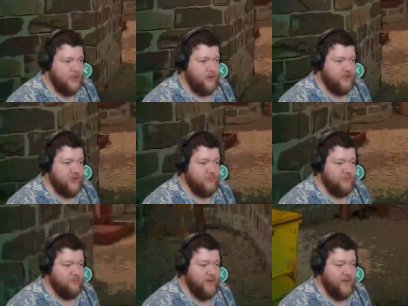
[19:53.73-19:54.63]
I was not
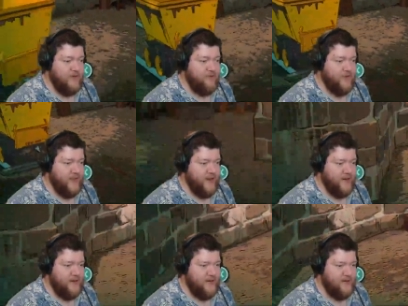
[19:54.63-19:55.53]
prepared for
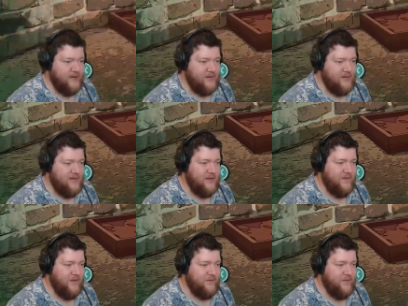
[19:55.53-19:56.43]
that. I
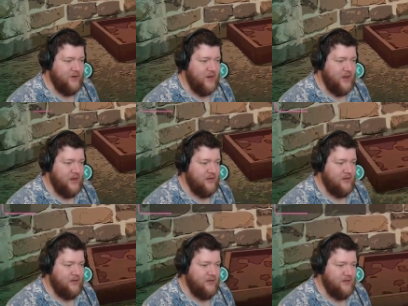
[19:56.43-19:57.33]
feel very
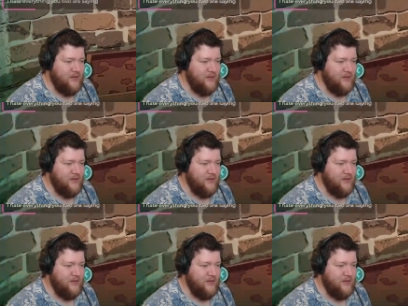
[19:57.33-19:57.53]
ill.